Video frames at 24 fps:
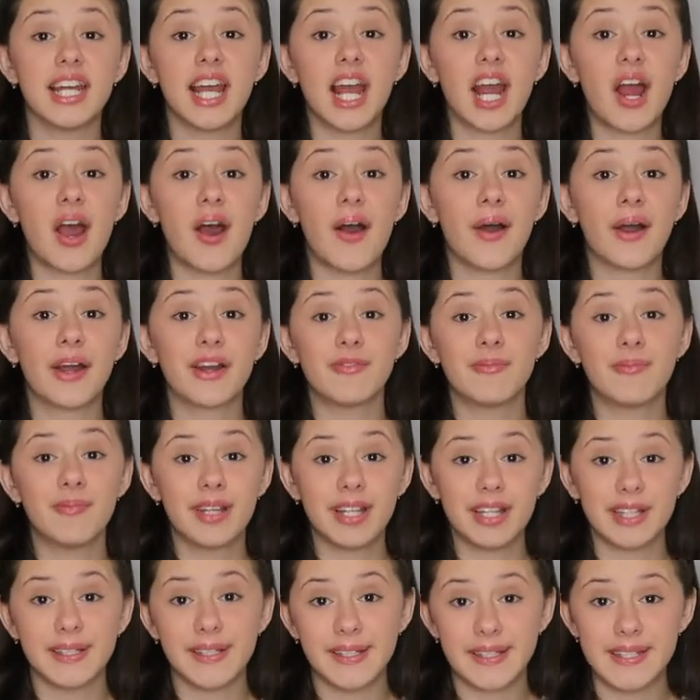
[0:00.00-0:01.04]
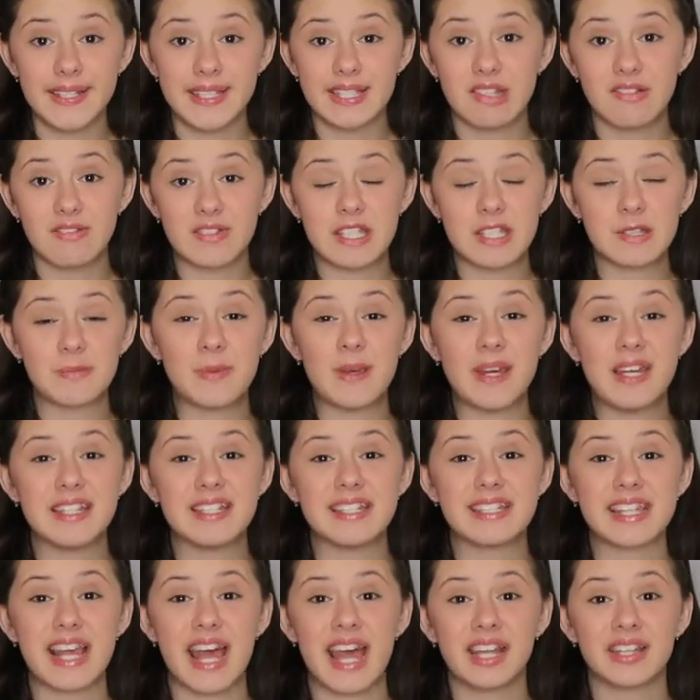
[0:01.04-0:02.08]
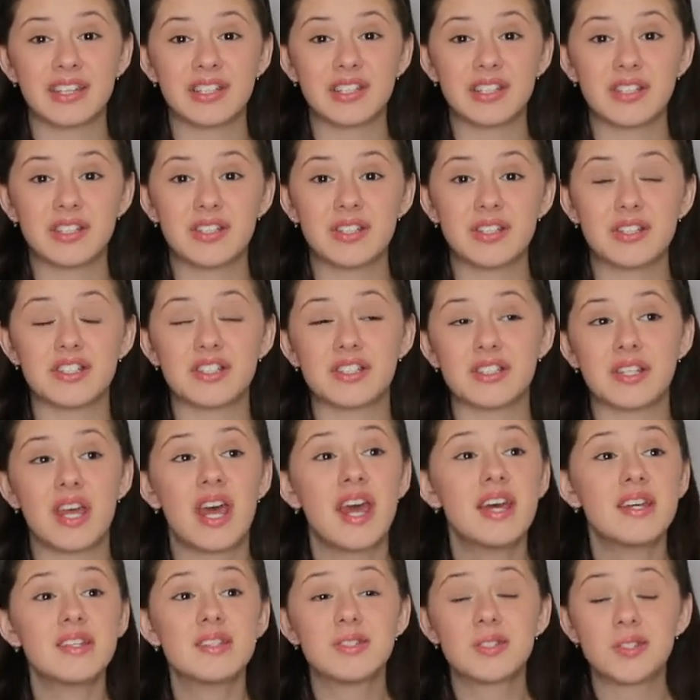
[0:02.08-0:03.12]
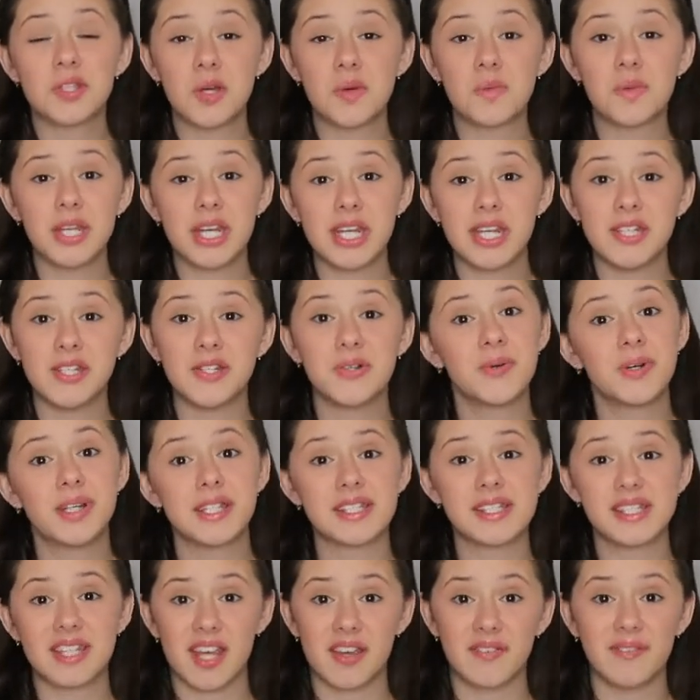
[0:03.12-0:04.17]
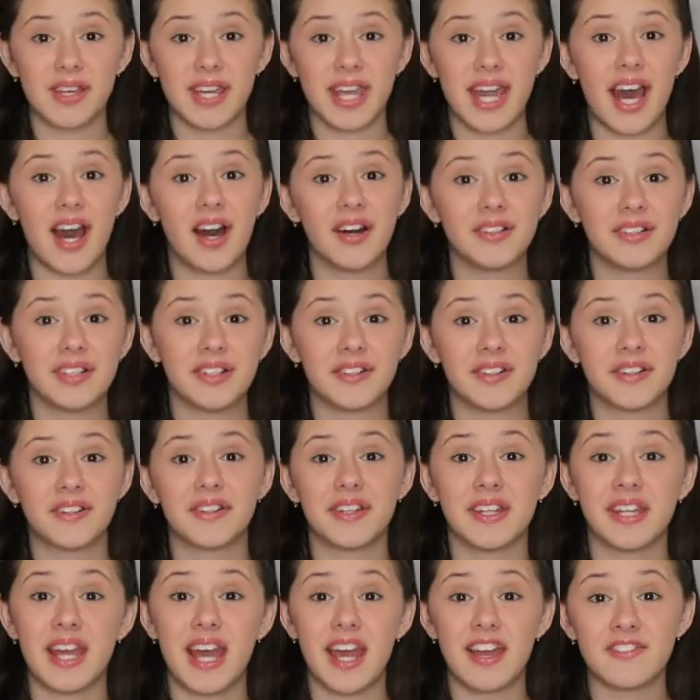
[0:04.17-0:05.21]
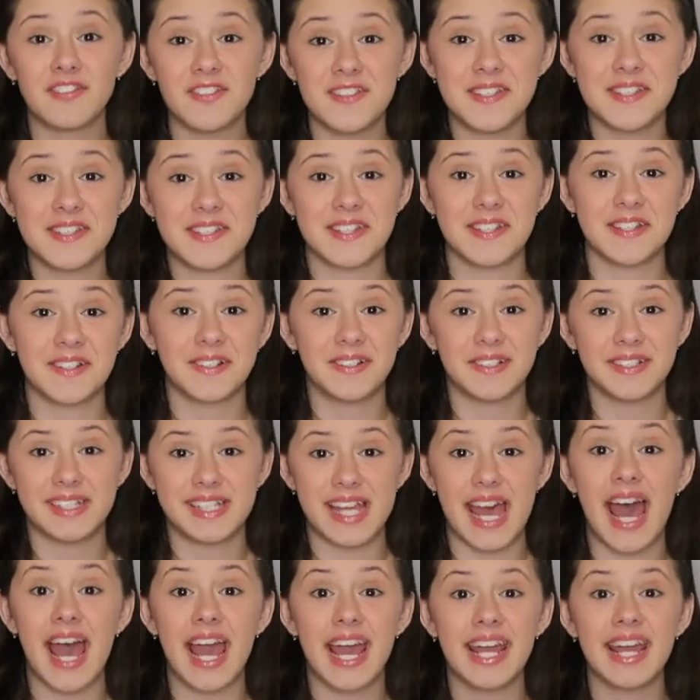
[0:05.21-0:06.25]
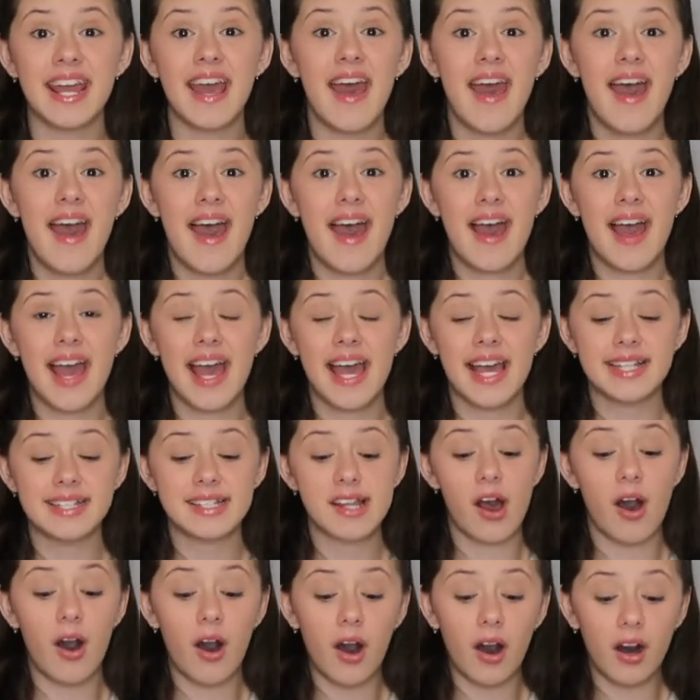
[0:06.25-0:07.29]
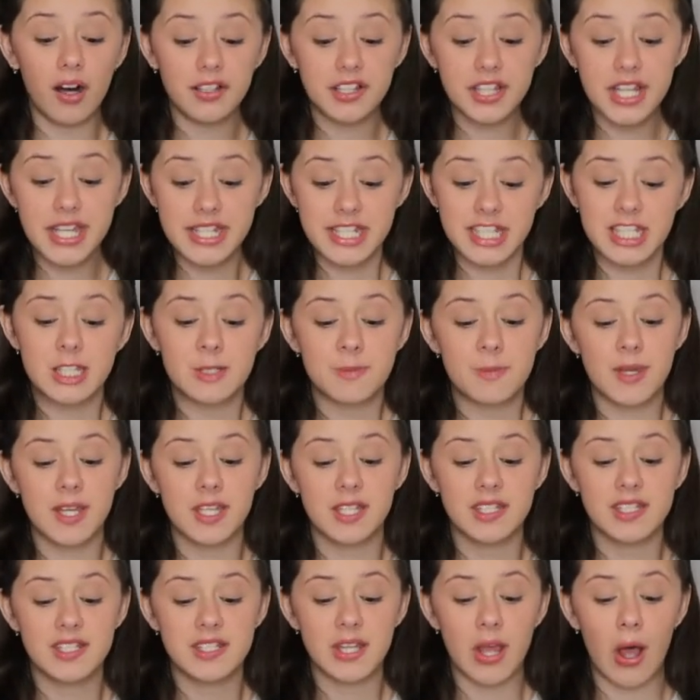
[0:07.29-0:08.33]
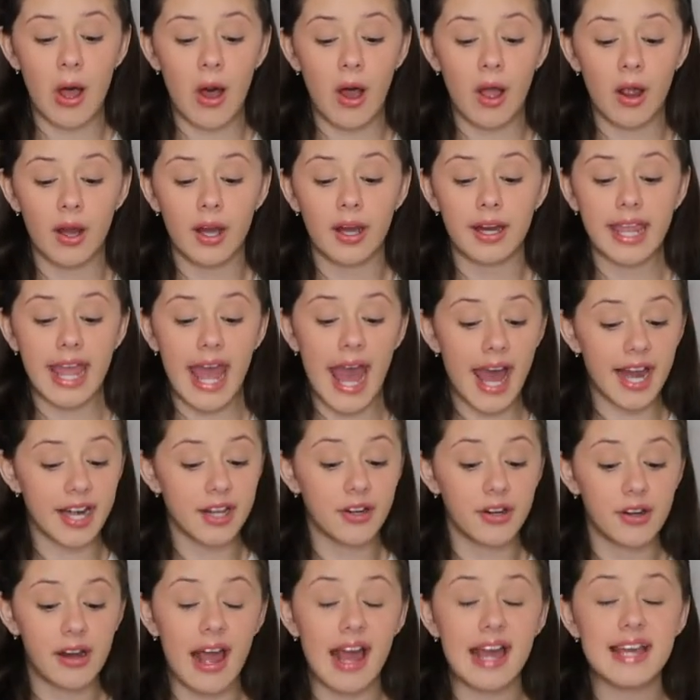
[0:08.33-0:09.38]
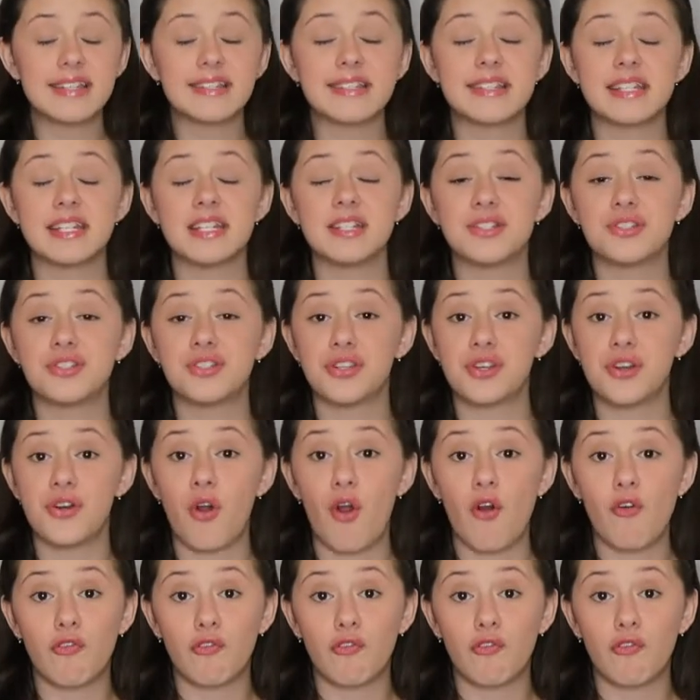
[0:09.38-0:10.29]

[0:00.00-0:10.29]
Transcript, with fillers: there are millions of spins and there's so many new ones coming out literally every single day and all these spins are categorized into